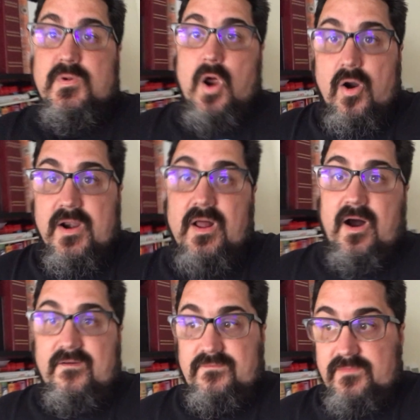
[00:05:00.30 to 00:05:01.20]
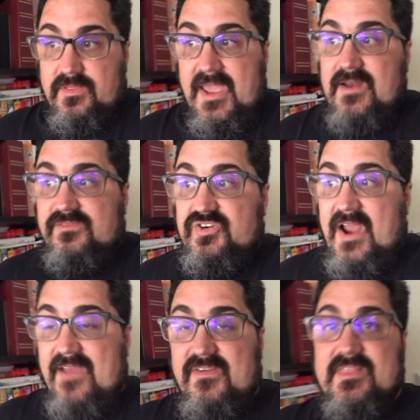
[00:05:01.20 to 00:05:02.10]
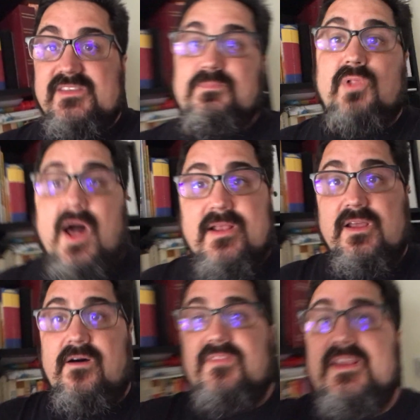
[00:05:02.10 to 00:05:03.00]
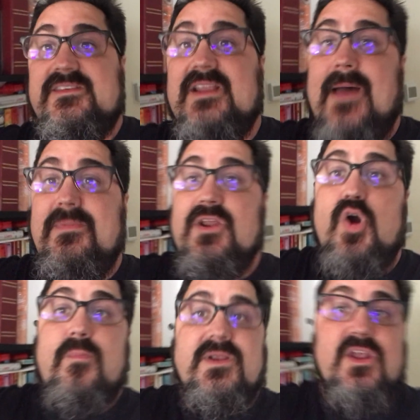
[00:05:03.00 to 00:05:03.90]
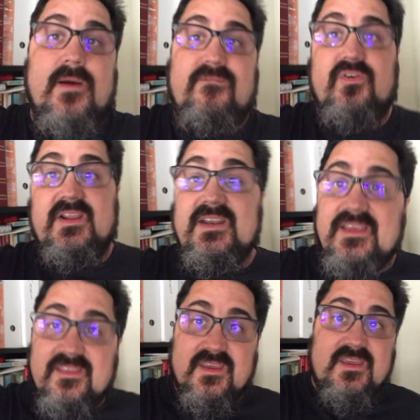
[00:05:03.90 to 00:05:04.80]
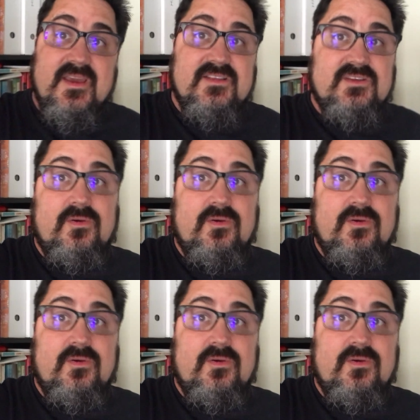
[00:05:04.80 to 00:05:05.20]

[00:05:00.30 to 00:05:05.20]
guarded off lane of traffic that's blocked off that has not been opened up for anything yet.